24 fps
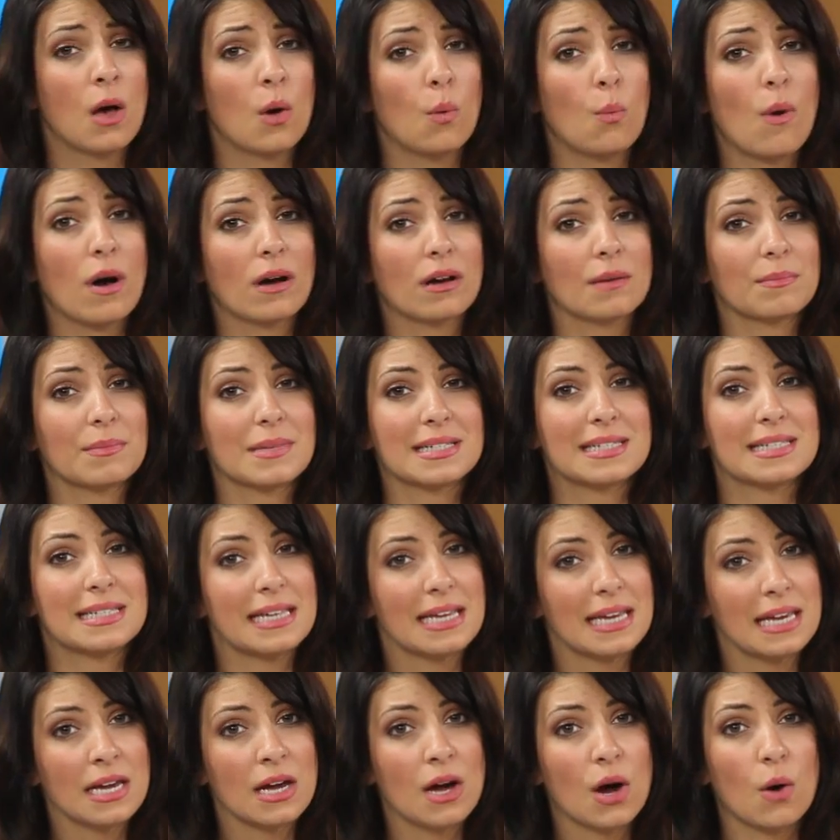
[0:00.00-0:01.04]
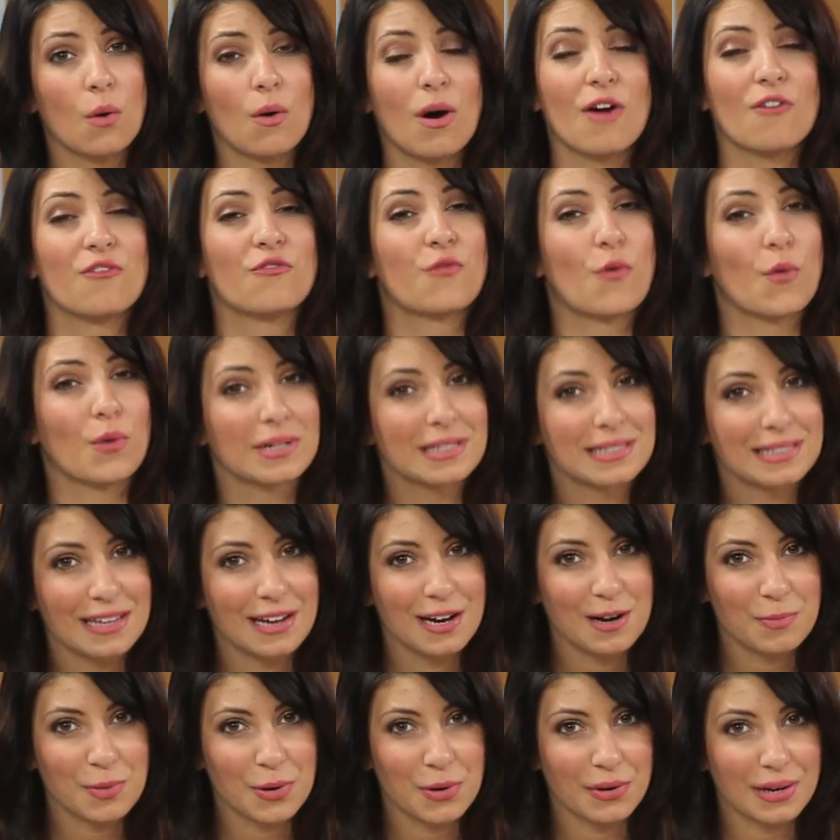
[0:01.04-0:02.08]
Welcome the C E O of Force
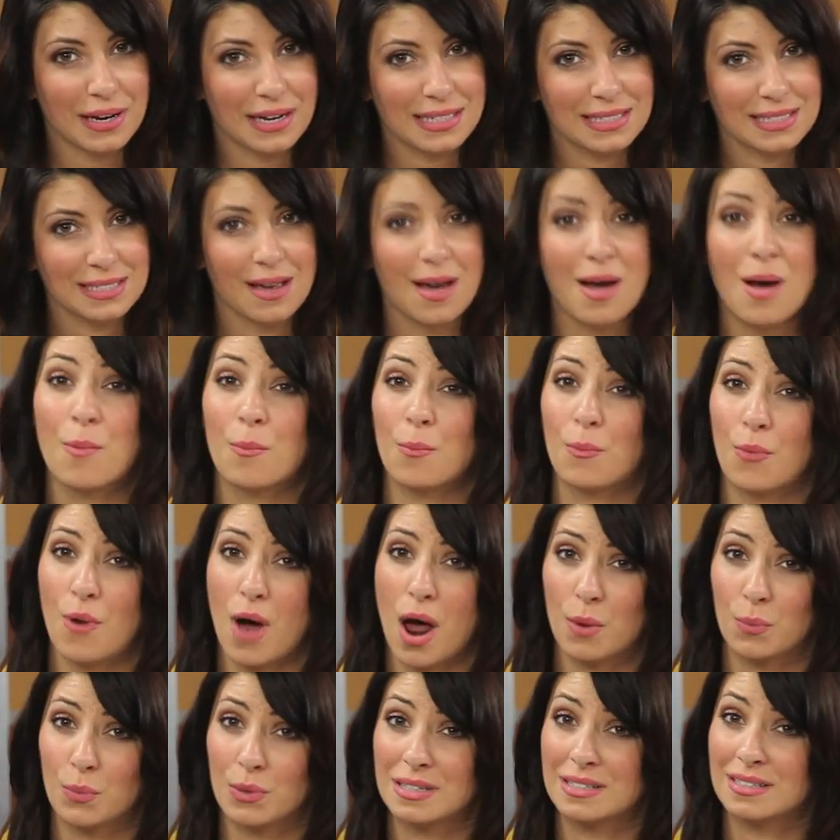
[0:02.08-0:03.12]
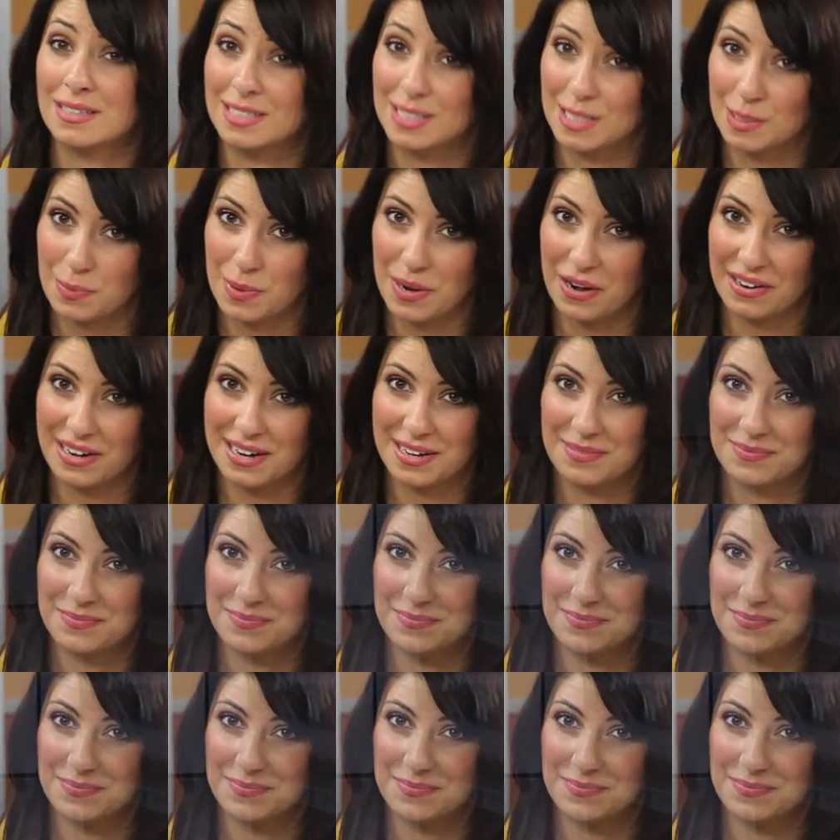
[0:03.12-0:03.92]
Therapeutics, Bronwyn Spira.